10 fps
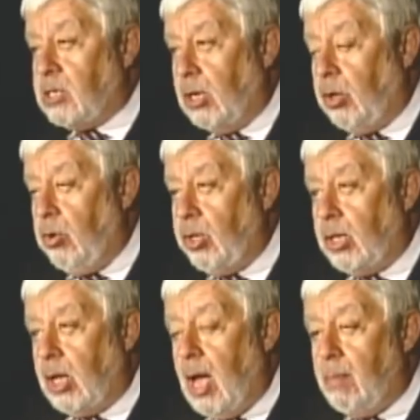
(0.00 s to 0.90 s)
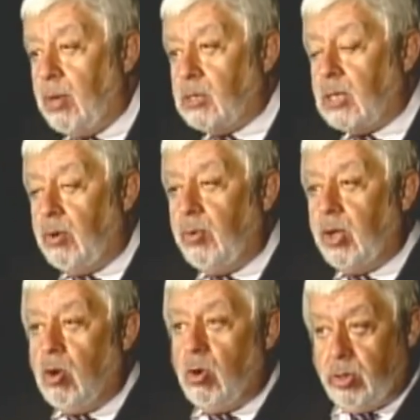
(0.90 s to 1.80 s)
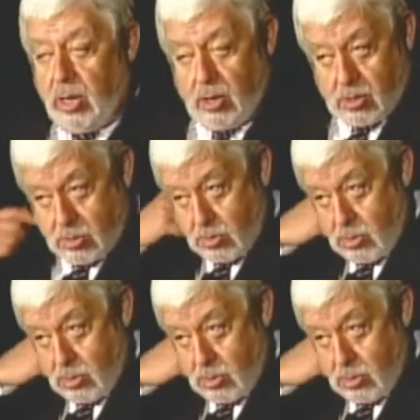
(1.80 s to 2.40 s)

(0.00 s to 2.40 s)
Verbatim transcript: security cameras, are recording